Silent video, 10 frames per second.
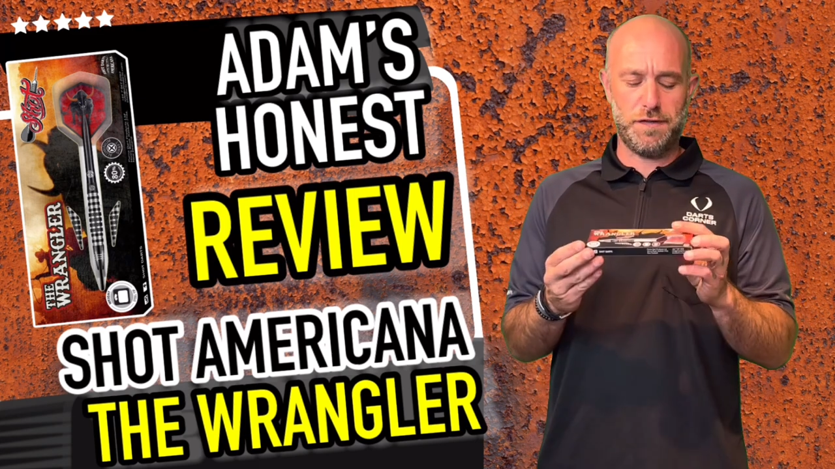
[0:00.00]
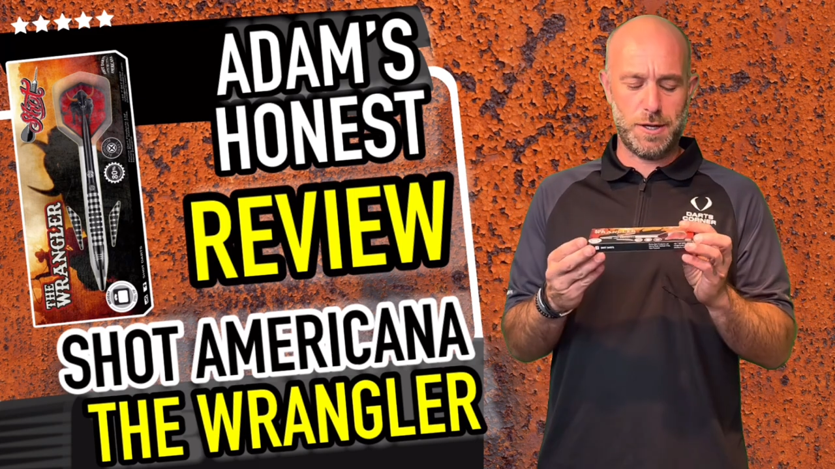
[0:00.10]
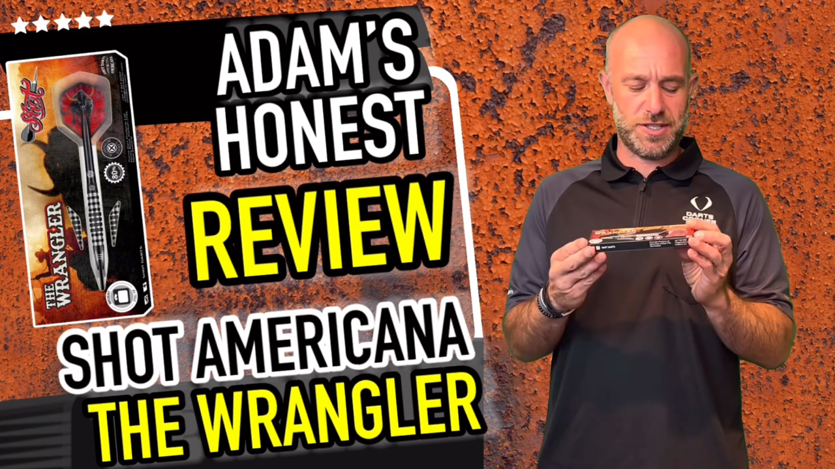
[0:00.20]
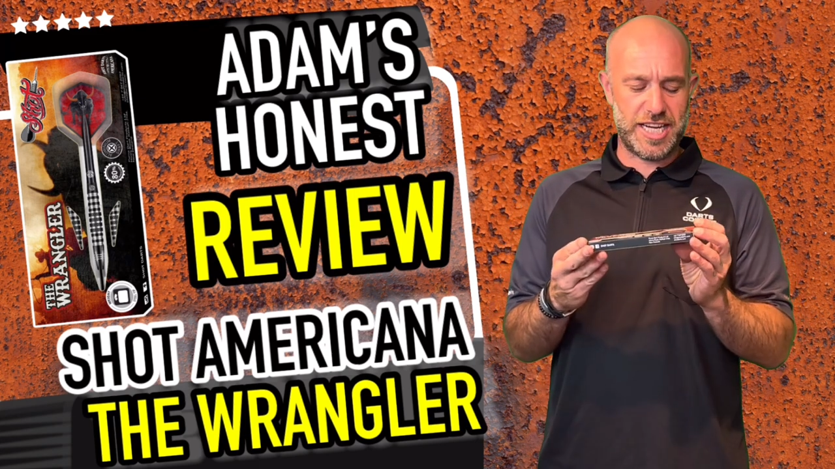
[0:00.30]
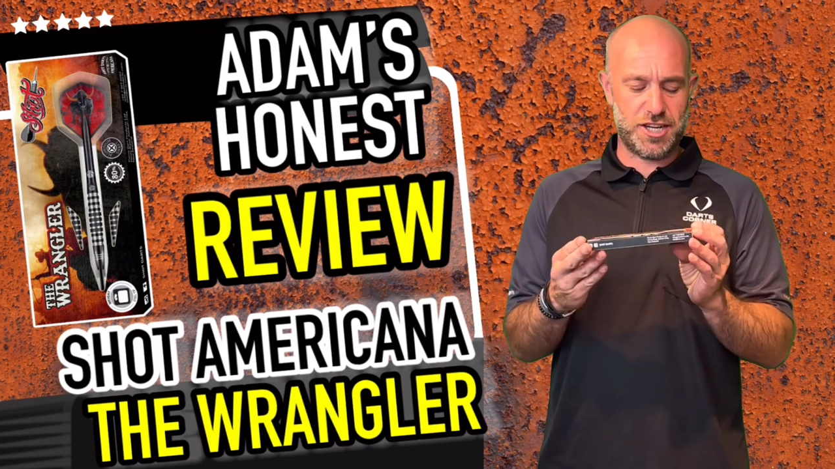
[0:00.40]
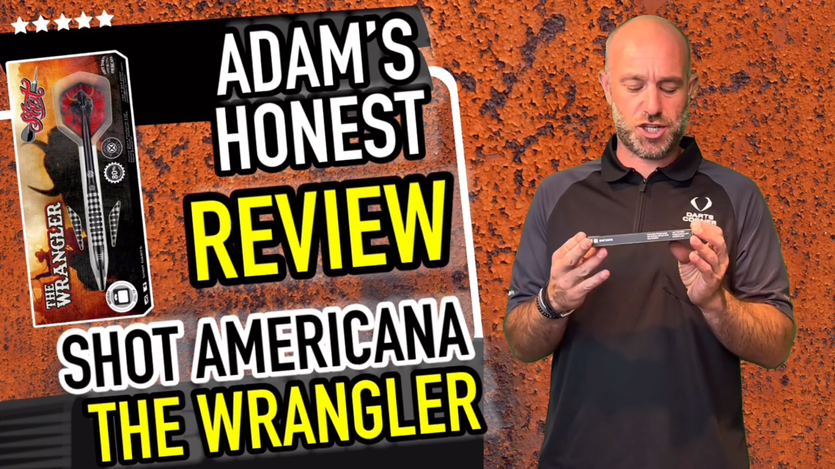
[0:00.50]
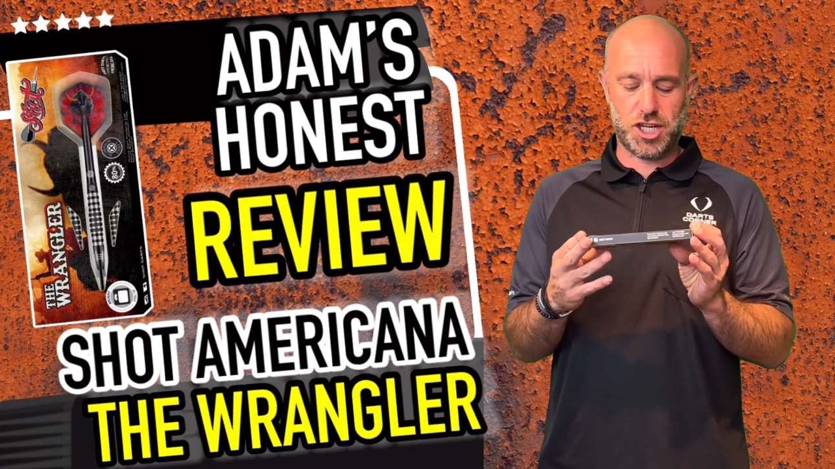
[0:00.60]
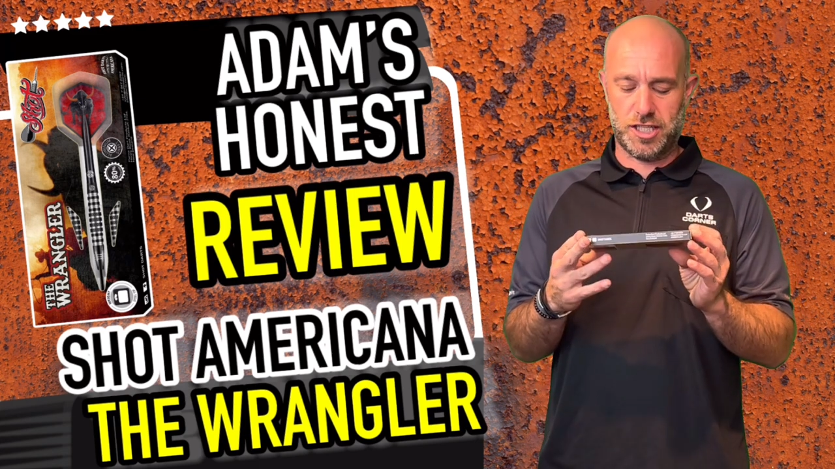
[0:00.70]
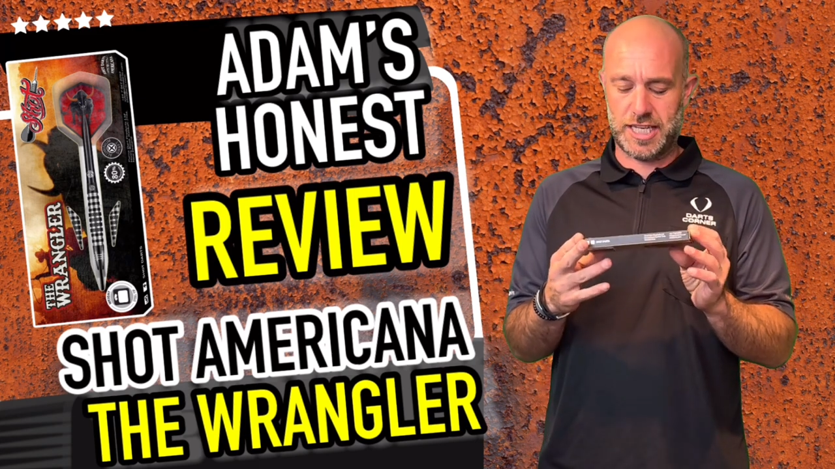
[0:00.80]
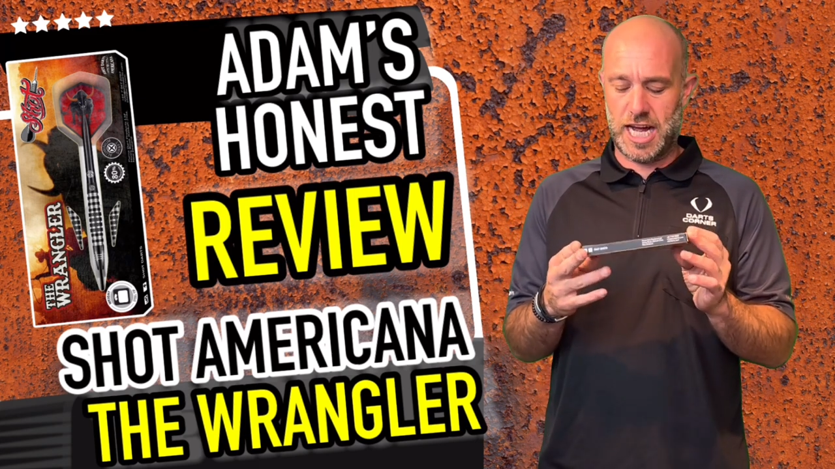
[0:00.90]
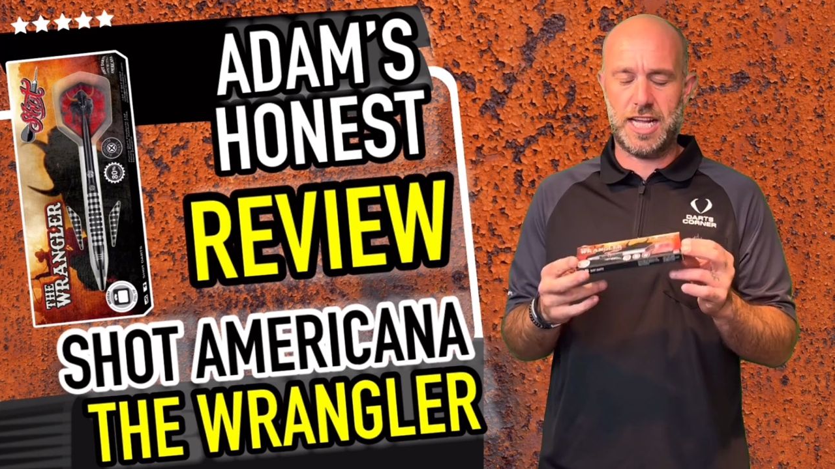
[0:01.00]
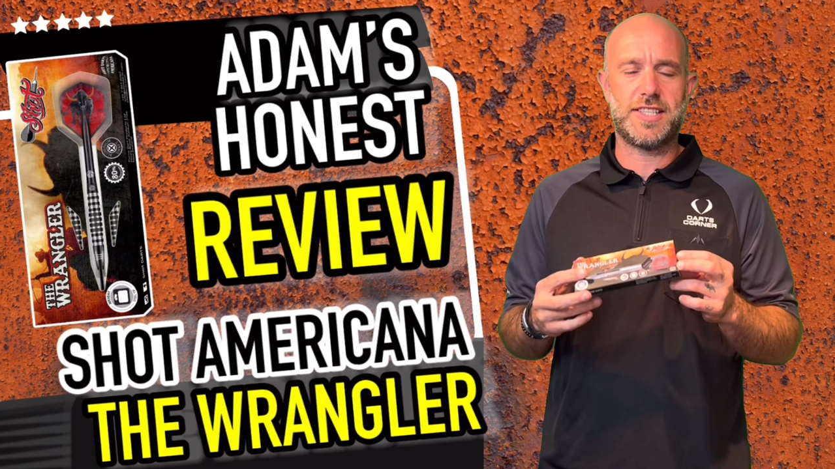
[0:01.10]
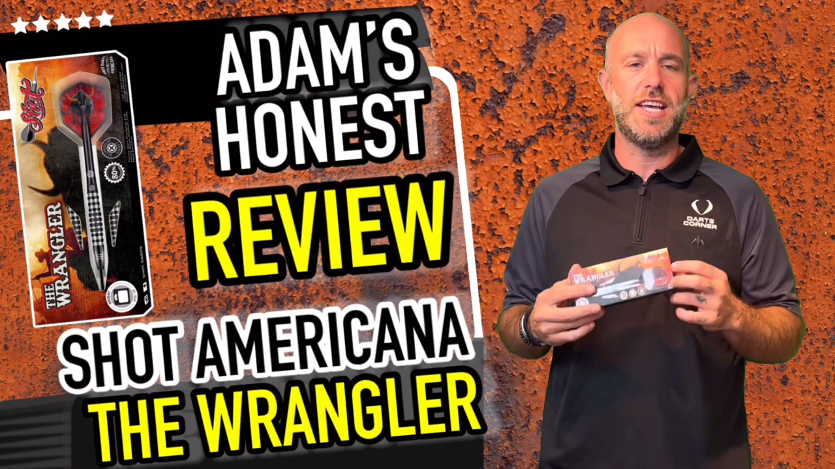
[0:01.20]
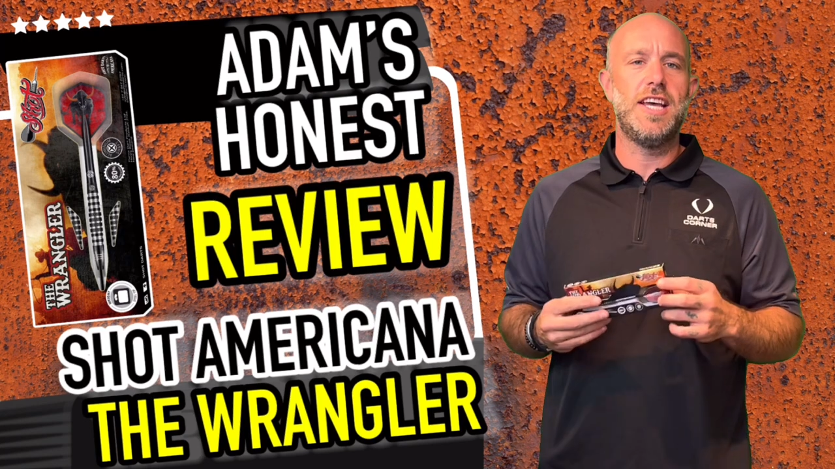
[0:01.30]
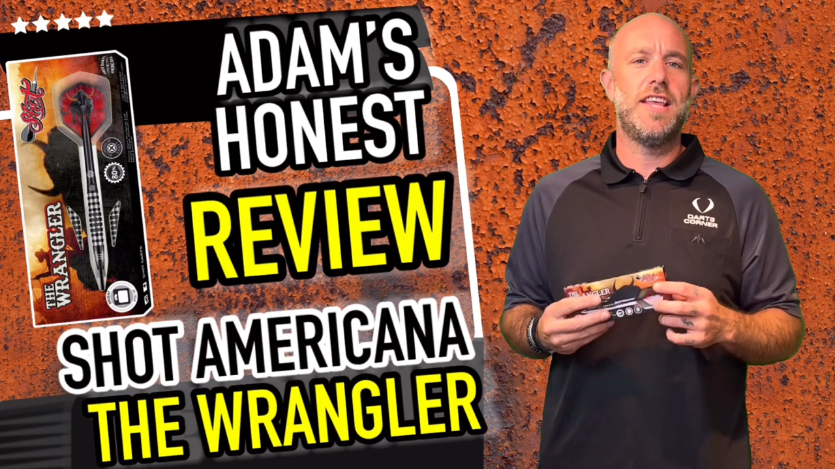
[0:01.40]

for you a set of shot darts.